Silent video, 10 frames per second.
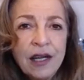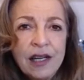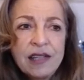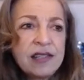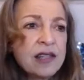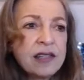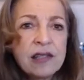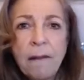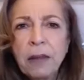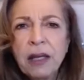is it
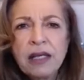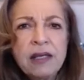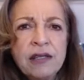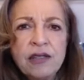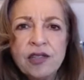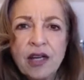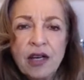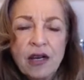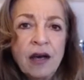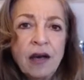somebody's
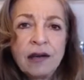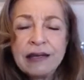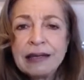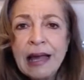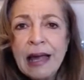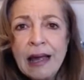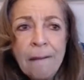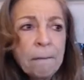uh, name?